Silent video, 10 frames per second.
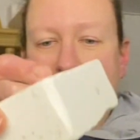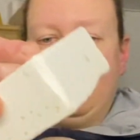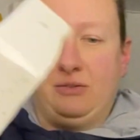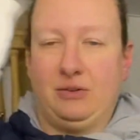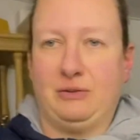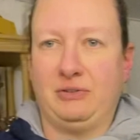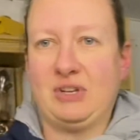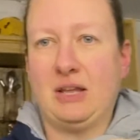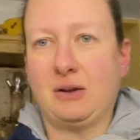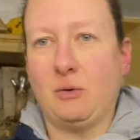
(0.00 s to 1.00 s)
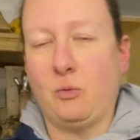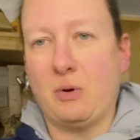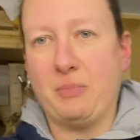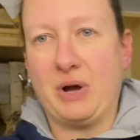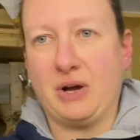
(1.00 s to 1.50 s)
So if I take
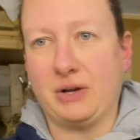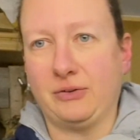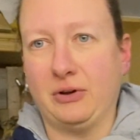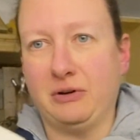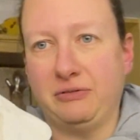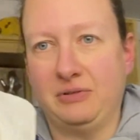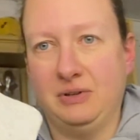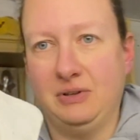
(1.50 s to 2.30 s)
one part off,